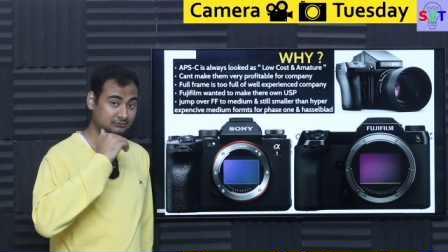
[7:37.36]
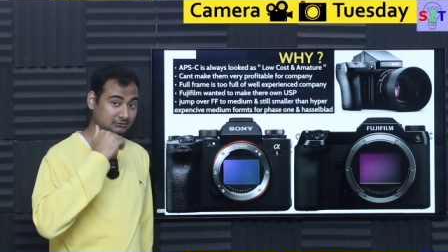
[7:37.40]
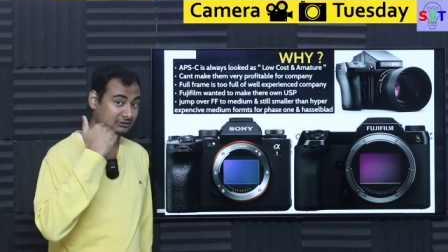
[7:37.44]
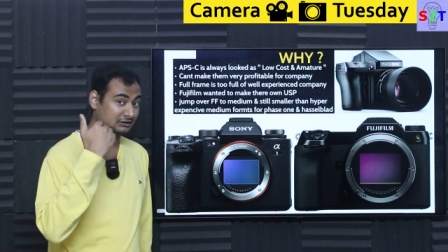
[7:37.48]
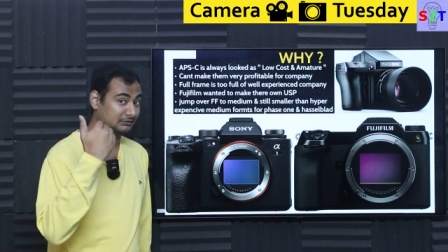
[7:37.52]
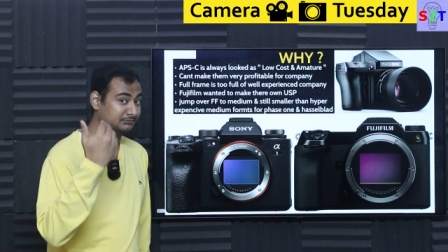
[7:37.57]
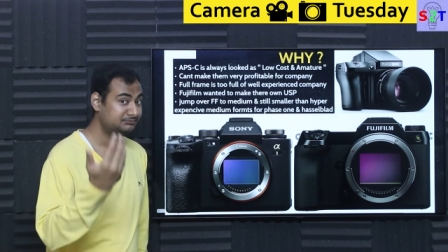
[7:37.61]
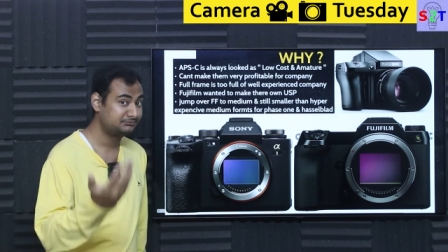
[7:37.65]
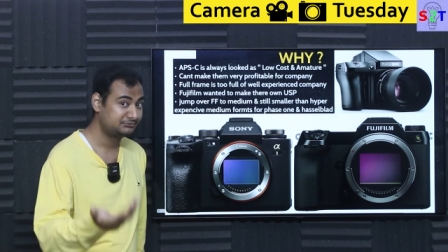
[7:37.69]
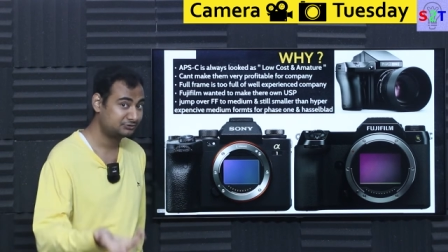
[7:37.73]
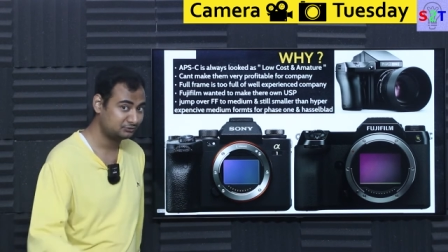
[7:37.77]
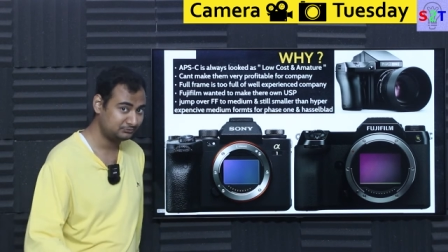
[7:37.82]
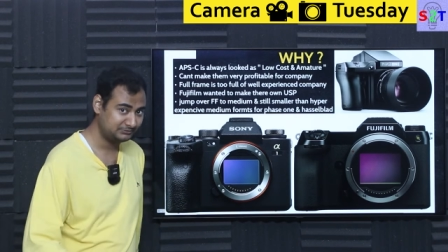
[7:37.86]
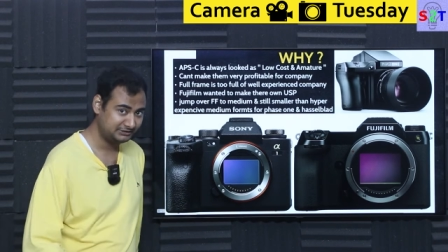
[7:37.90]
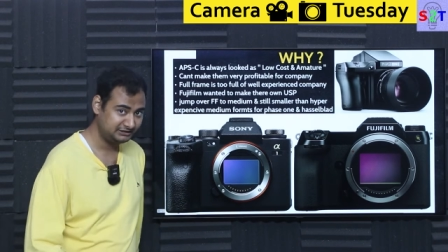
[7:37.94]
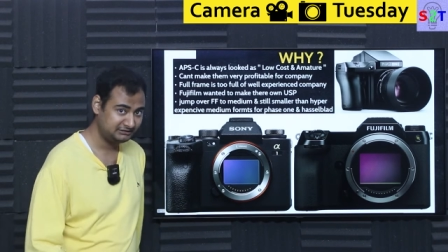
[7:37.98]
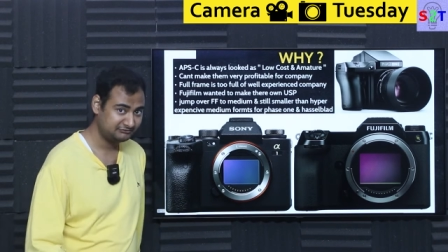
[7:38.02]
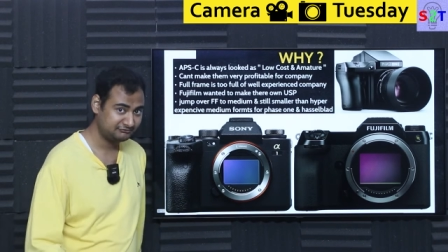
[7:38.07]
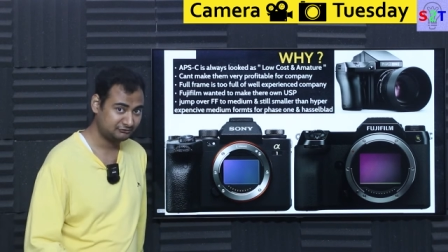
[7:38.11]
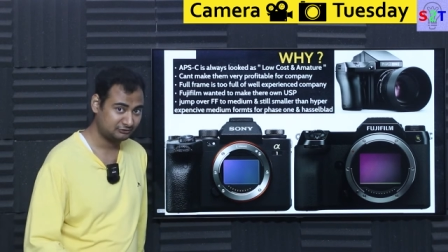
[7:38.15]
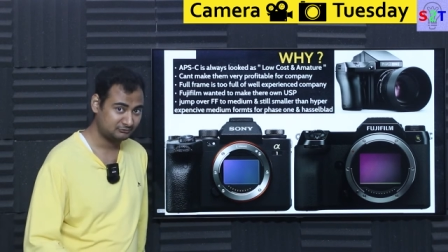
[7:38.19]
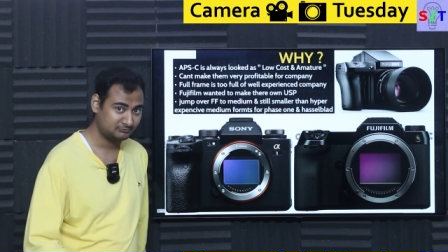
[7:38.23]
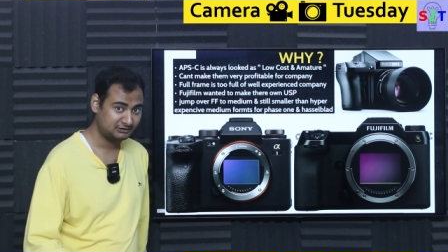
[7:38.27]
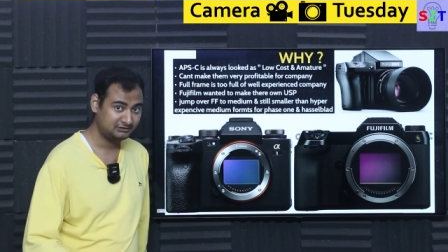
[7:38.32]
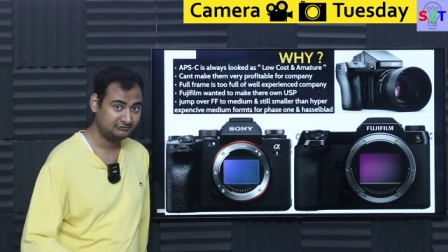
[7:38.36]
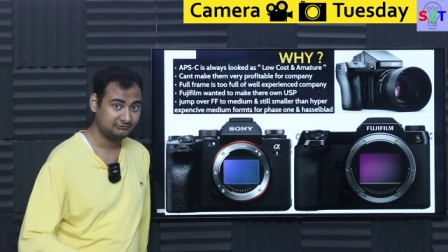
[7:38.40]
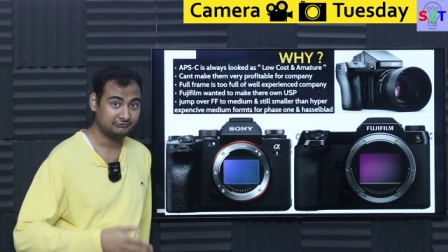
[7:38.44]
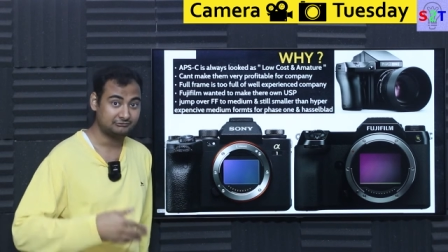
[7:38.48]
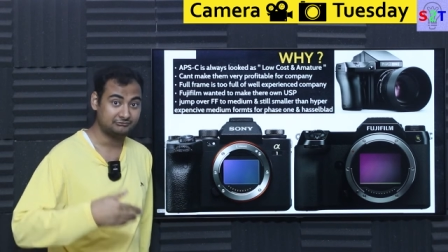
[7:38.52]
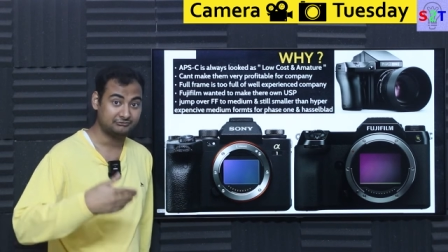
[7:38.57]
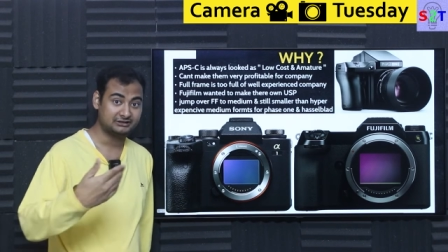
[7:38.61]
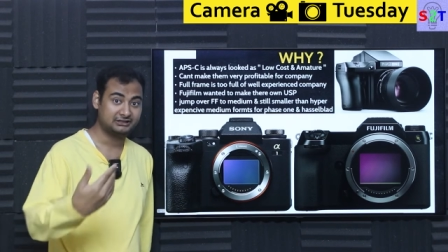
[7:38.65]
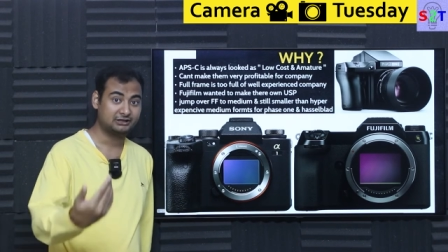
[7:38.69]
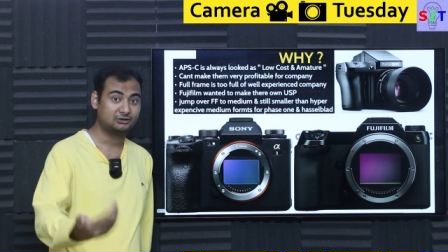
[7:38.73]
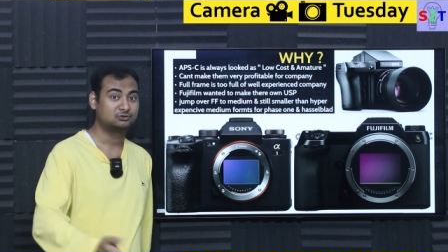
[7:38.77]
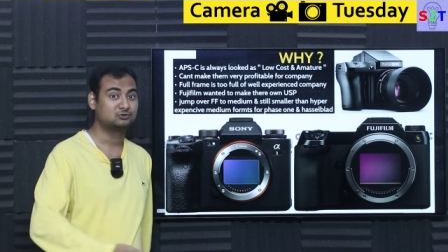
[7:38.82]
come to medium format
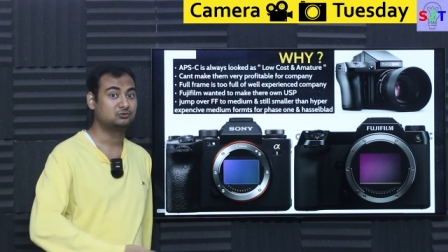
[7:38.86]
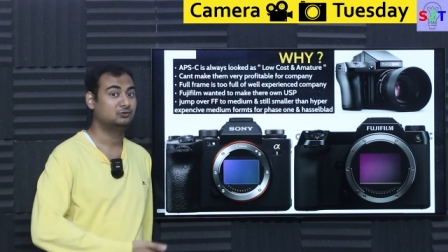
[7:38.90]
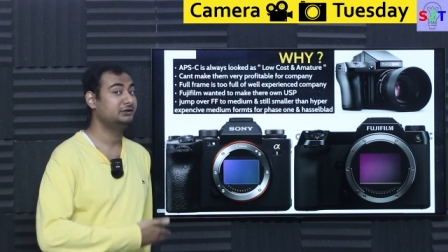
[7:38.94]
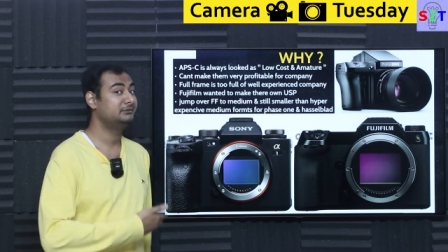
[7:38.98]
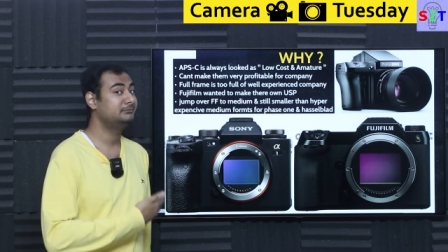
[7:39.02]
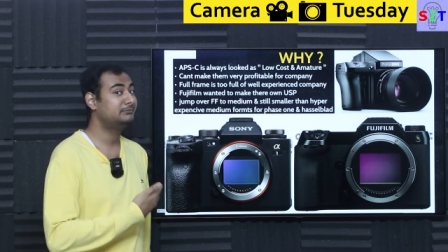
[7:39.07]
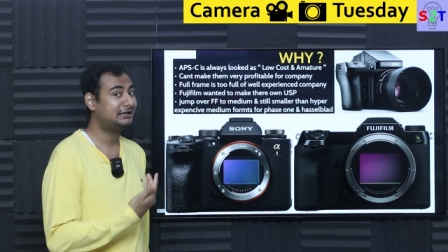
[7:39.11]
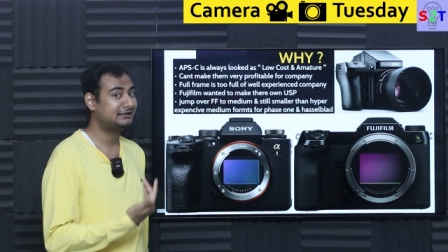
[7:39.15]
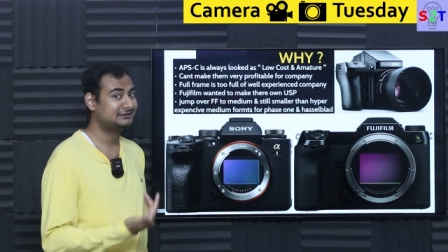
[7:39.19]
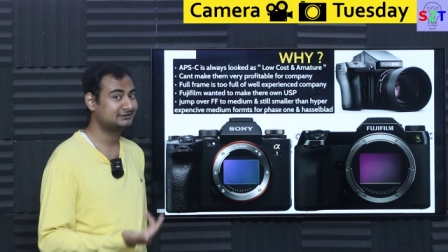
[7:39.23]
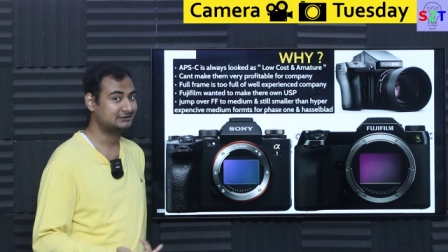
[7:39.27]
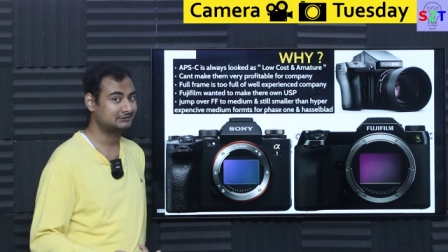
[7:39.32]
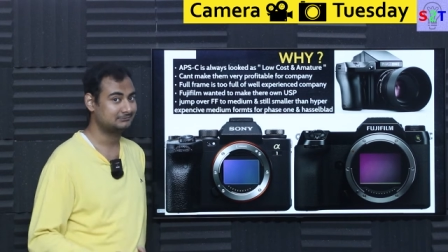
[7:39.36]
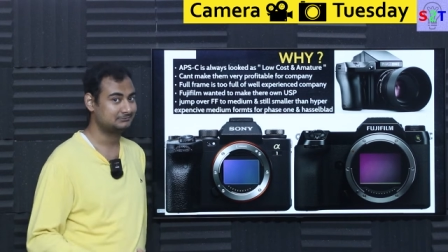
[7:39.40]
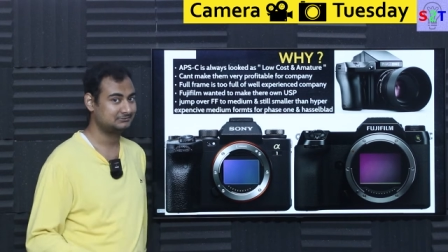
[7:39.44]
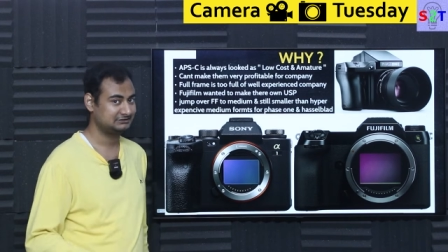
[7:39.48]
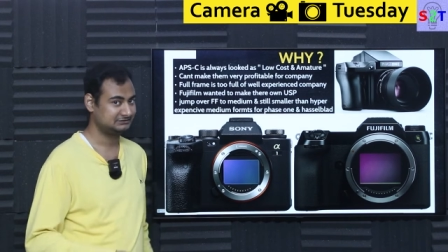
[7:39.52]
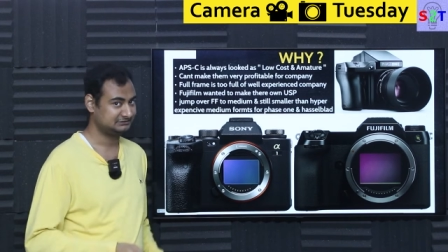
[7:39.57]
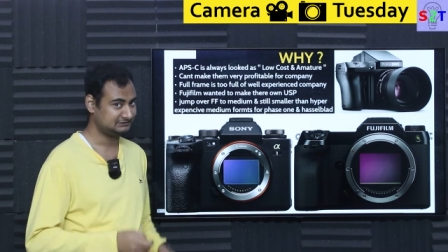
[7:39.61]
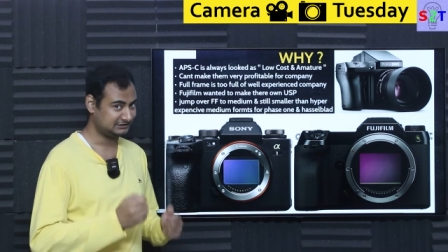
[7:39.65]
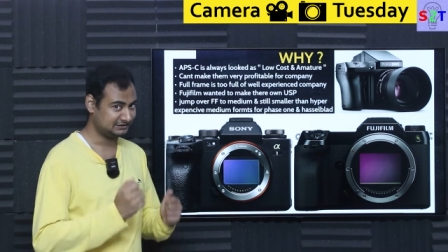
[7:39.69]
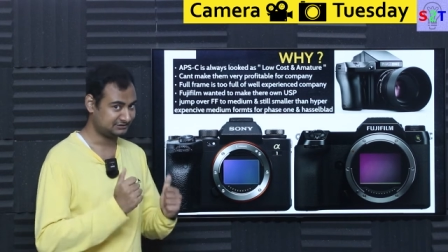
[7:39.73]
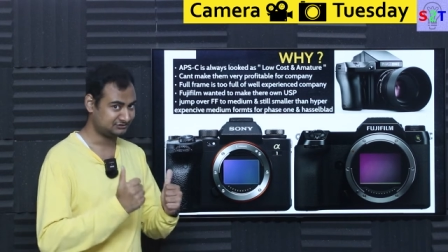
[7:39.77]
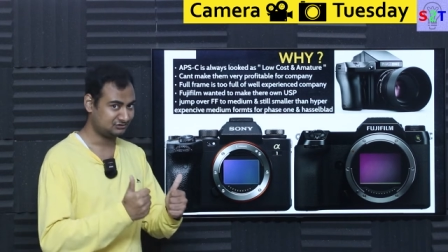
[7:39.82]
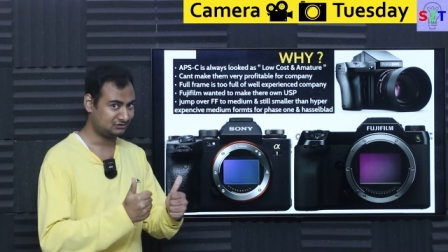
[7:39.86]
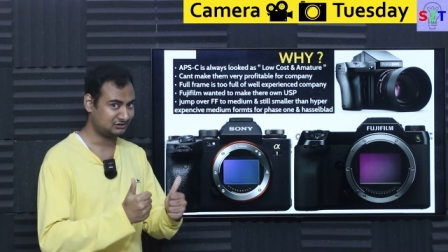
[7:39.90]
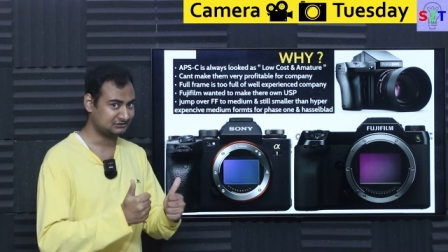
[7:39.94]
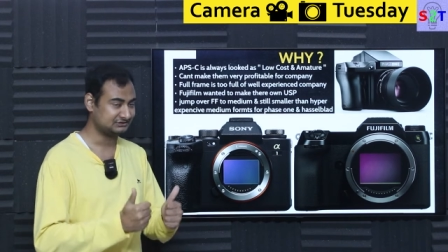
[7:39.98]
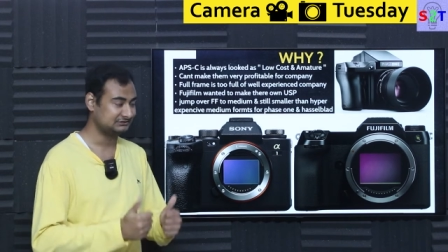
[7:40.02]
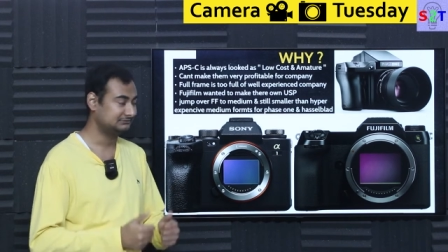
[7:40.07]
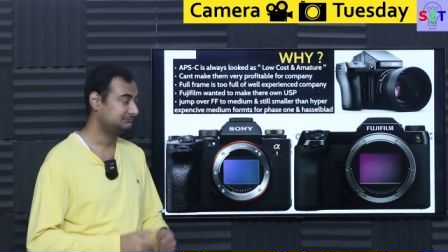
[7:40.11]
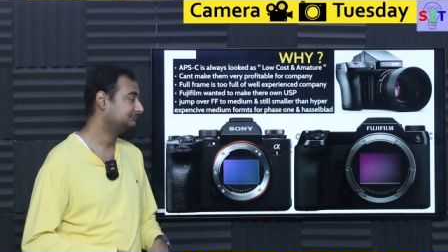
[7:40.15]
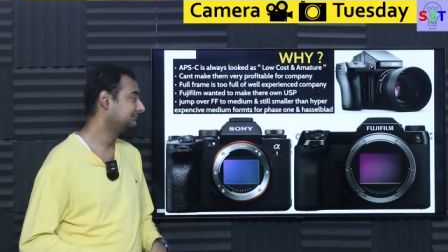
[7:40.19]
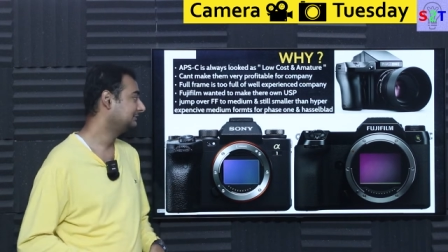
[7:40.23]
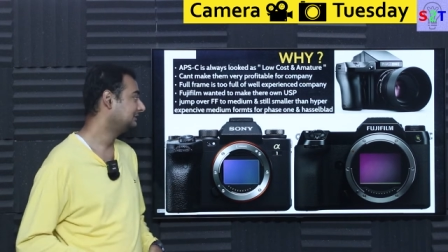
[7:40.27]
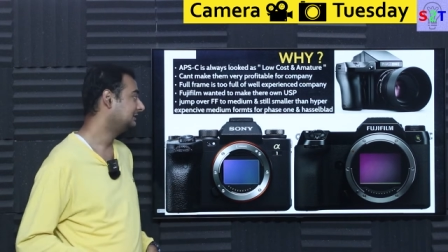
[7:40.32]
without going bankrupt. That's
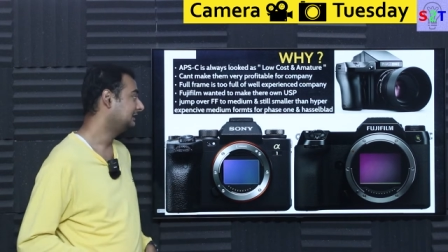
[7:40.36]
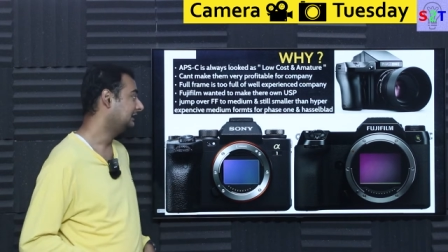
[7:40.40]
awesome.